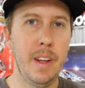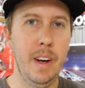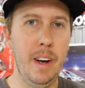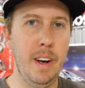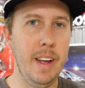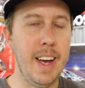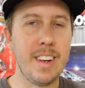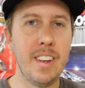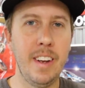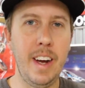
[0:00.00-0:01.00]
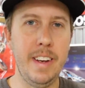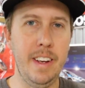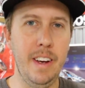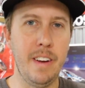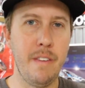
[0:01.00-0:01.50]
Excellent
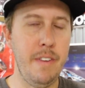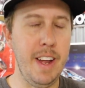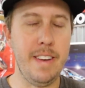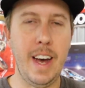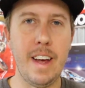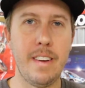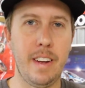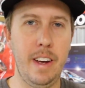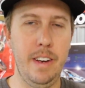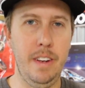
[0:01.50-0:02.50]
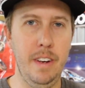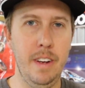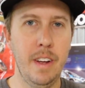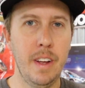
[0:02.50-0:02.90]
idea. Fantastic idea.